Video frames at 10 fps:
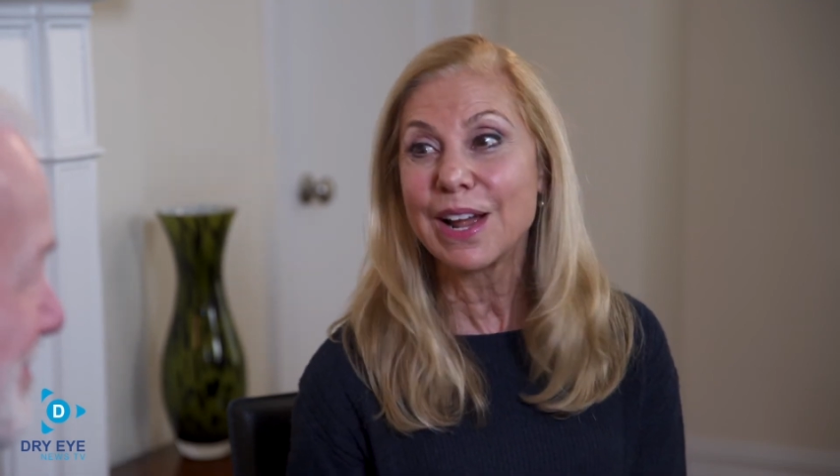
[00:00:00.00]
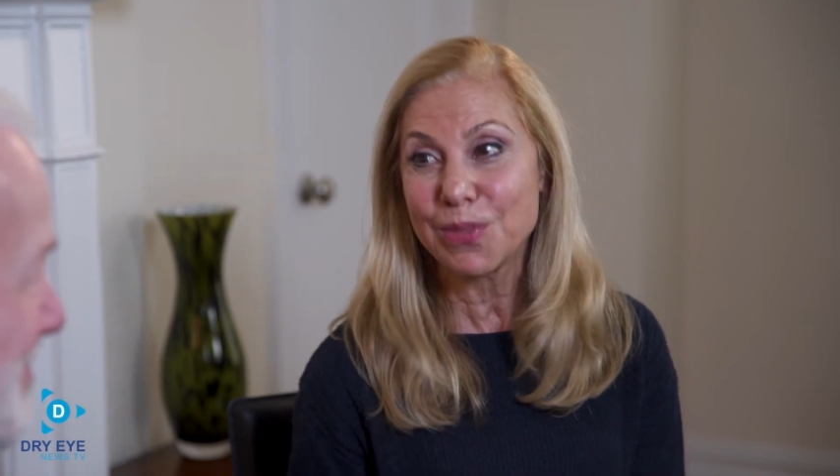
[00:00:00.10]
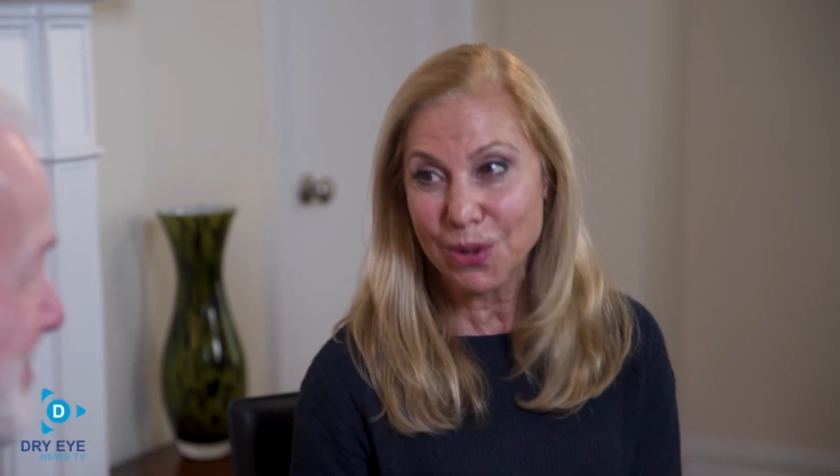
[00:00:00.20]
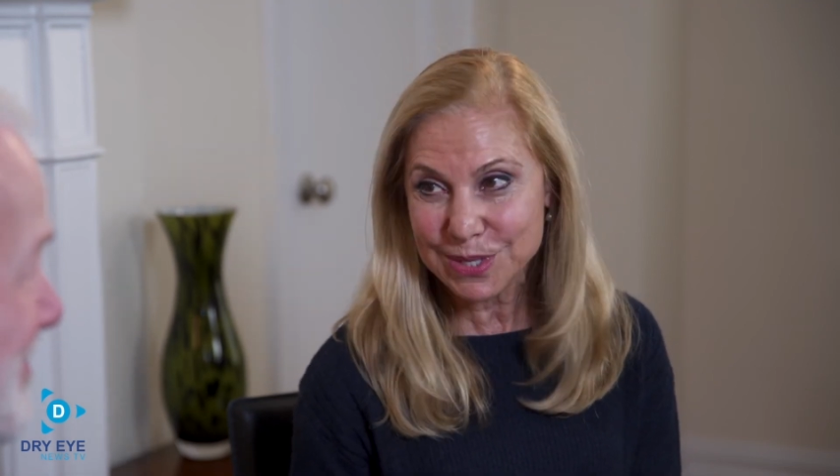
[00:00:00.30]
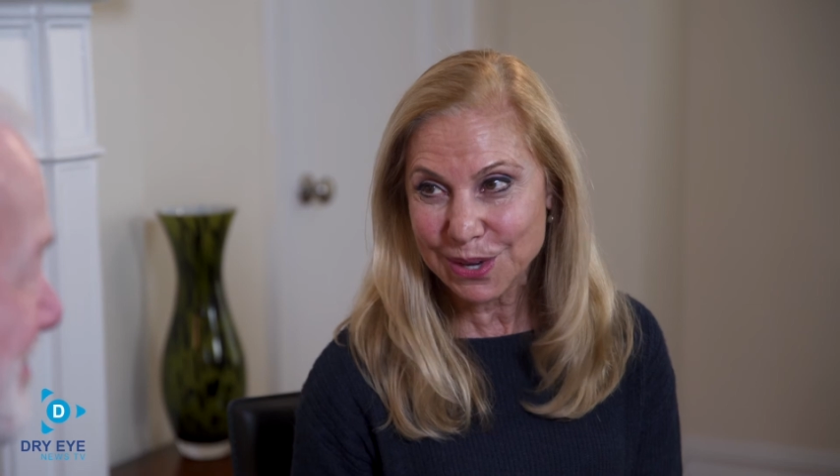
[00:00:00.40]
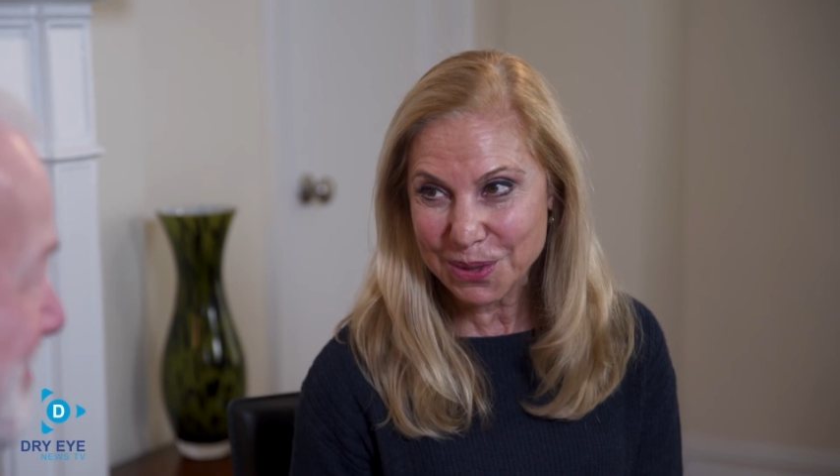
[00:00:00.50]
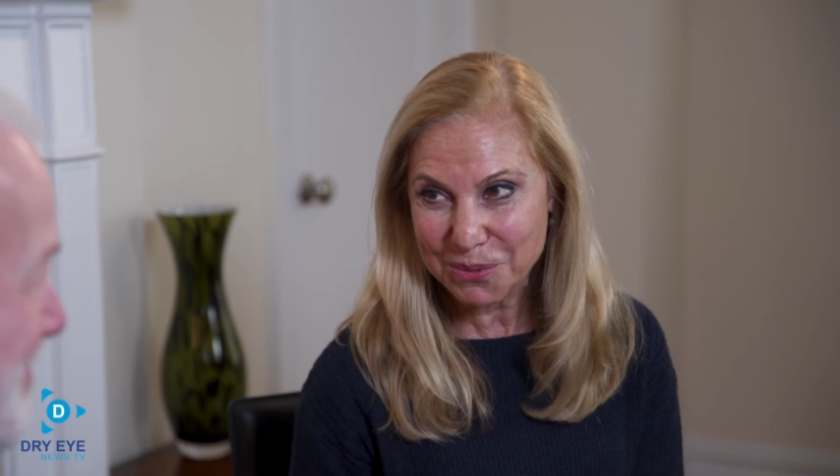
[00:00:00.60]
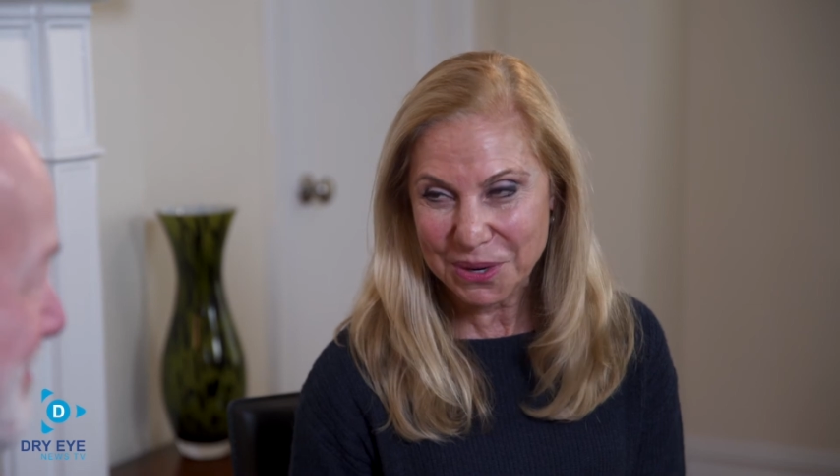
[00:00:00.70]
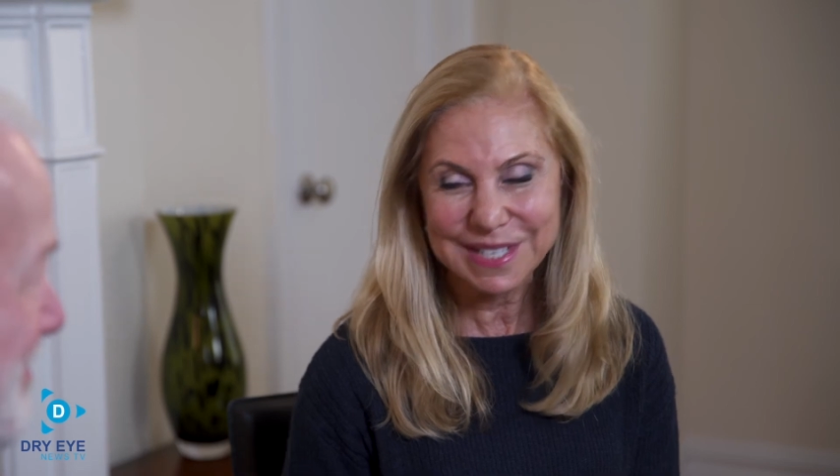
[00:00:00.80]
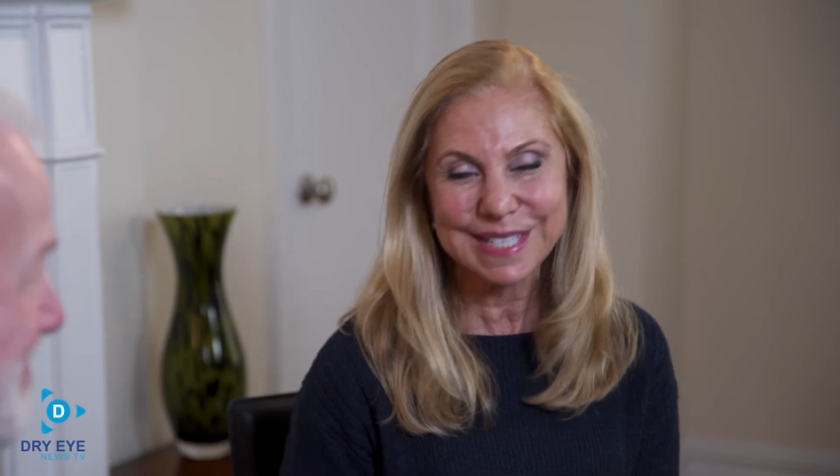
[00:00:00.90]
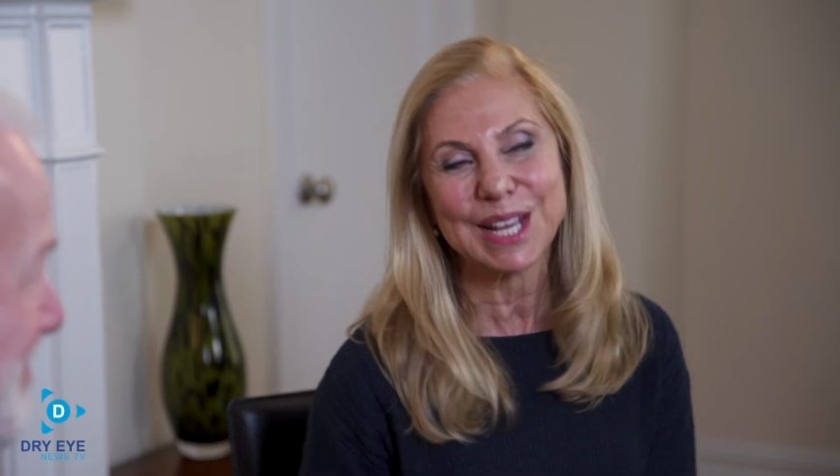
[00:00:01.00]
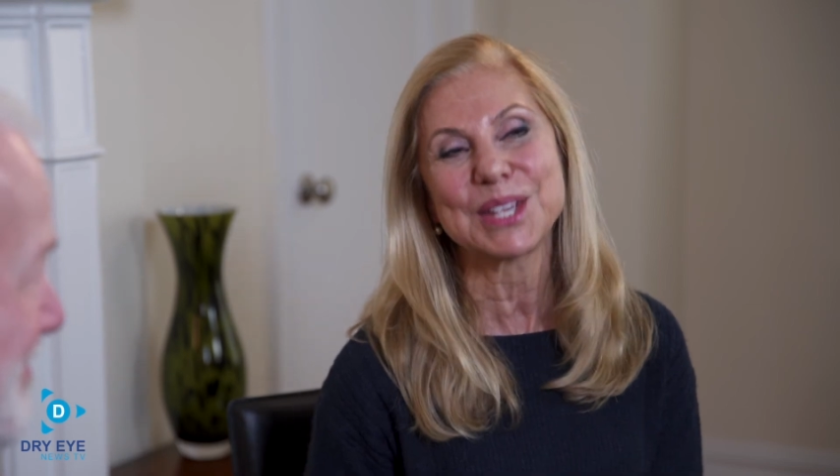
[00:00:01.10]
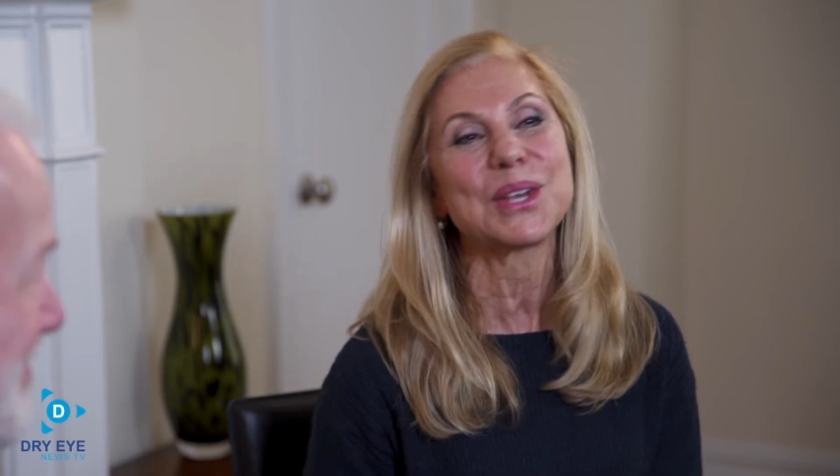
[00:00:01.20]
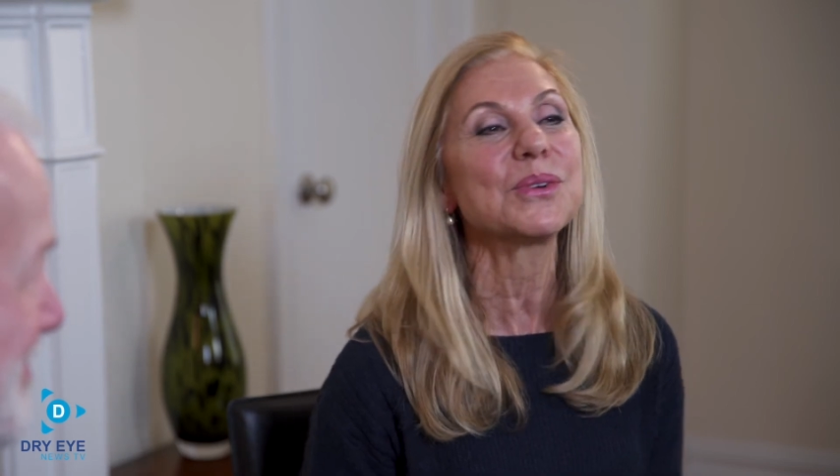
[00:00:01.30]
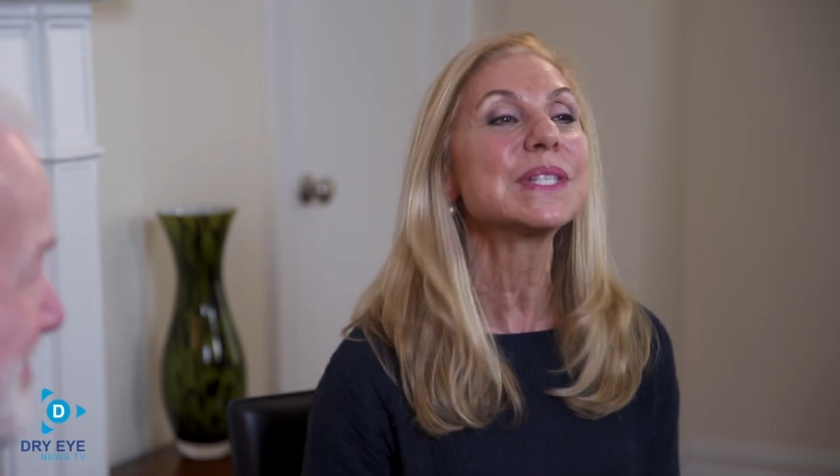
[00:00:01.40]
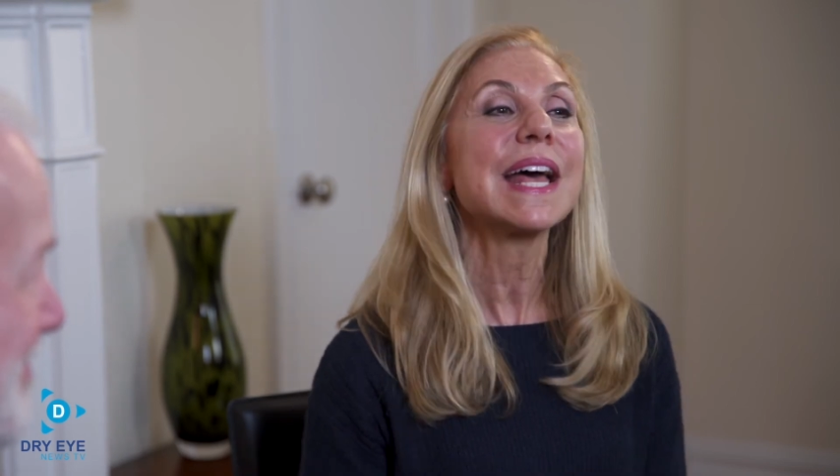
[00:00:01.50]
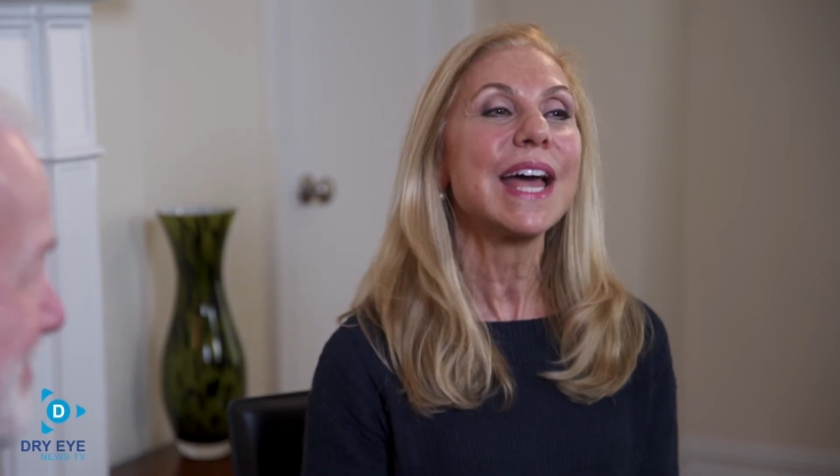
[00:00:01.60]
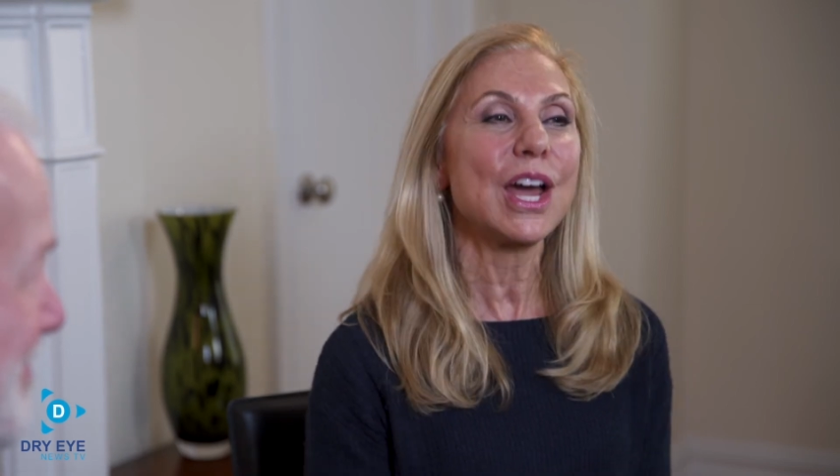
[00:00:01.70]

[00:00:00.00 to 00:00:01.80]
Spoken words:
and those are the words I use,